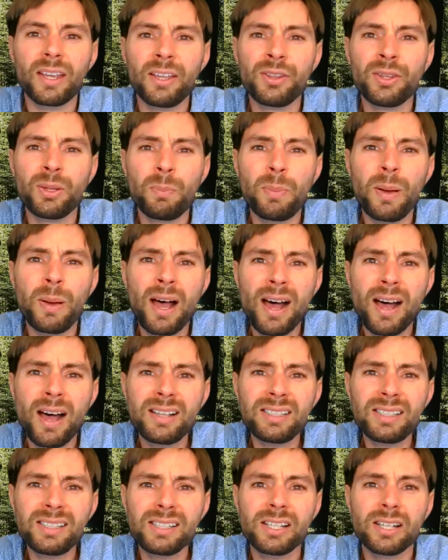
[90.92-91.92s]
in the
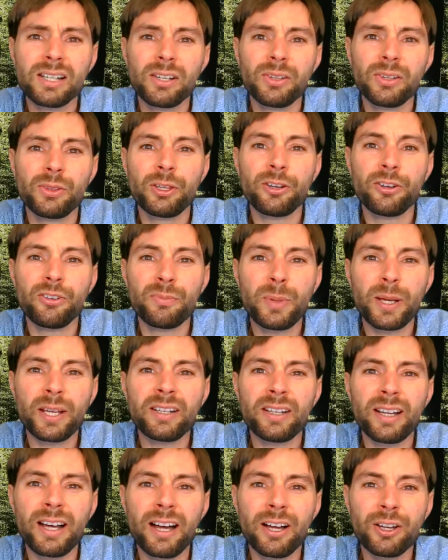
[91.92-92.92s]
past, there have
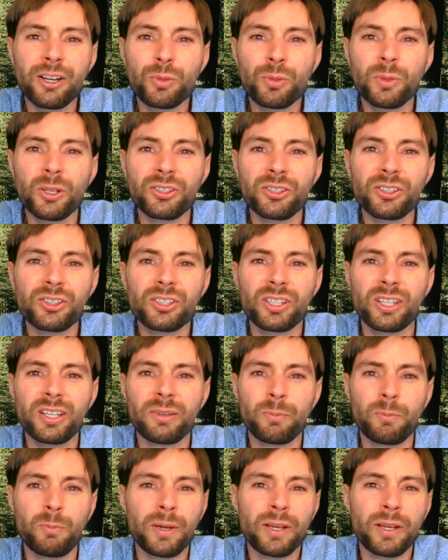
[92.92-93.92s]
been arguments
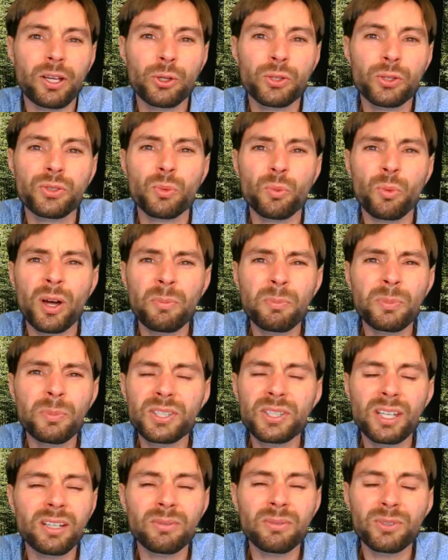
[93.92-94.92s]
because
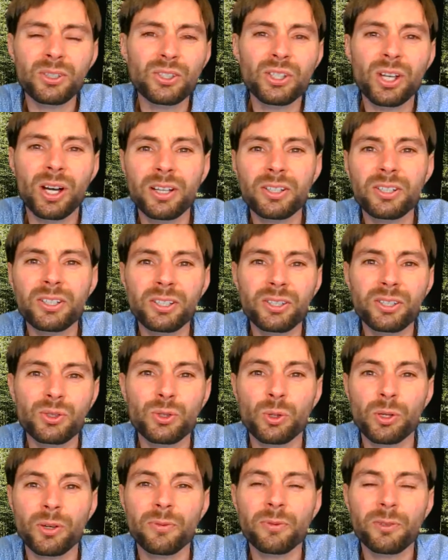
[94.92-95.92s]
1% of the
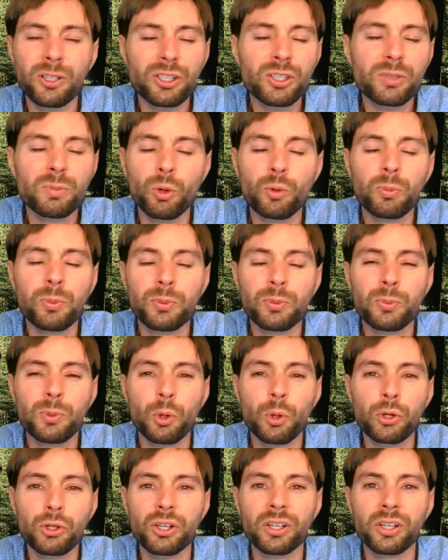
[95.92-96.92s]
scientists, or a very small
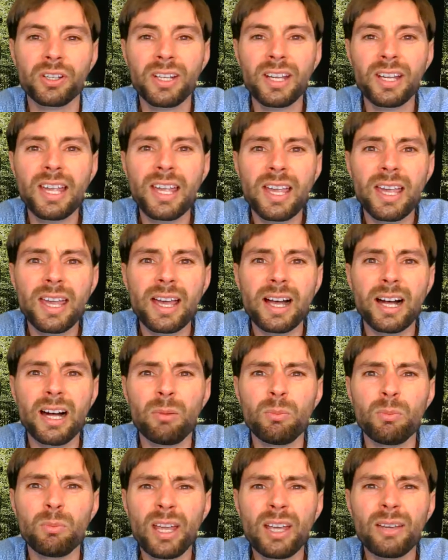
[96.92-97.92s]
proportion,
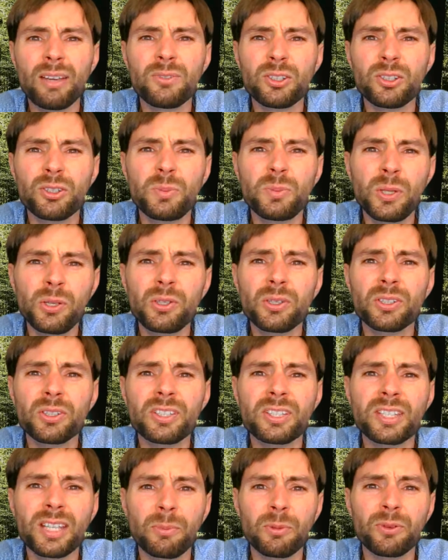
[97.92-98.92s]
have
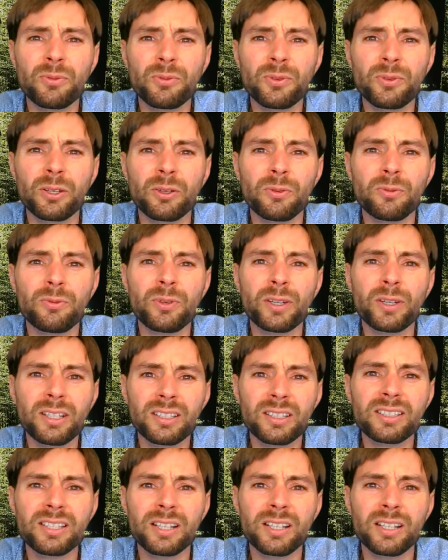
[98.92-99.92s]
disputed some of the
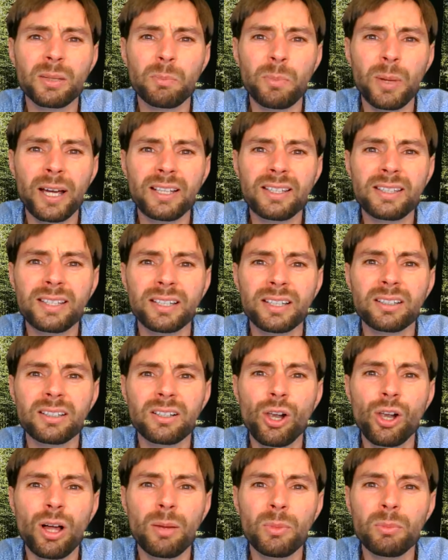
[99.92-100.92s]
figures that they're basing
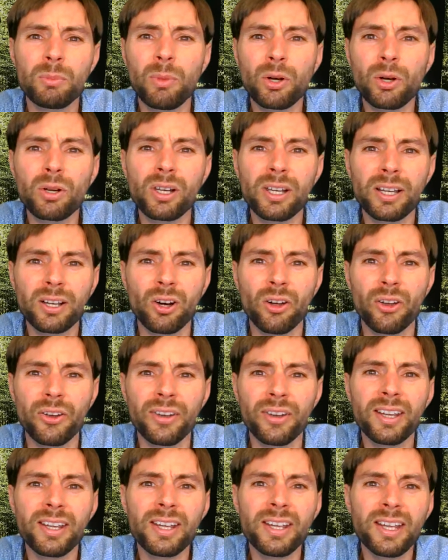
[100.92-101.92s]
climate modelling
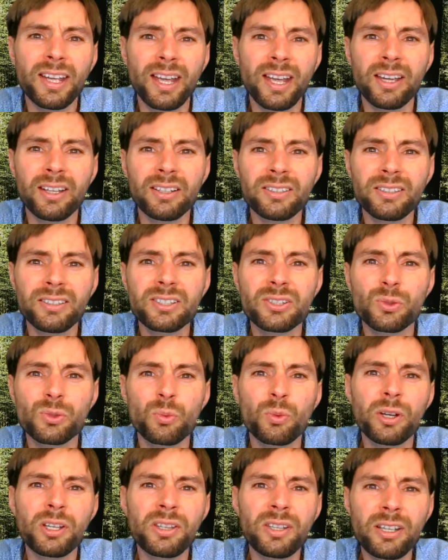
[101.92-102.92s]
on. And
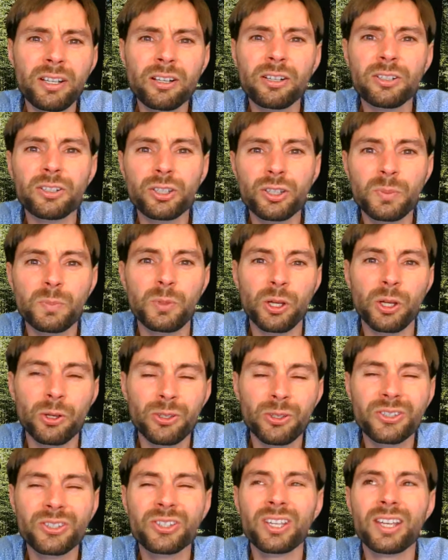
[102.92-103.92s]
when there are
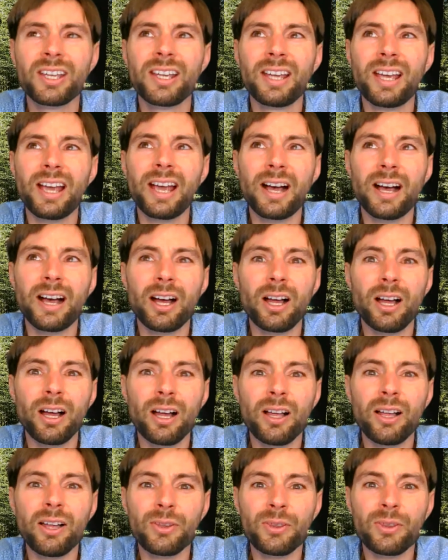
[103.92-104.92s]
disputes,
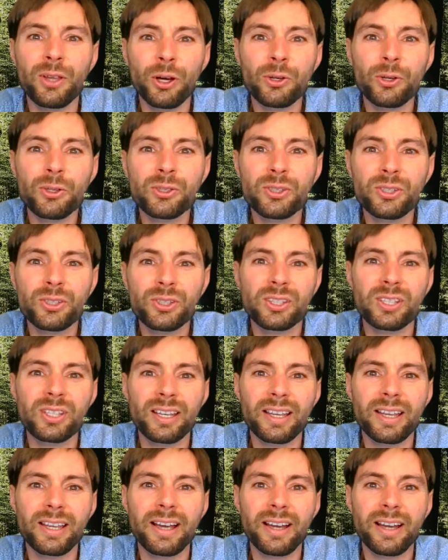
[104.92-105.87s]
those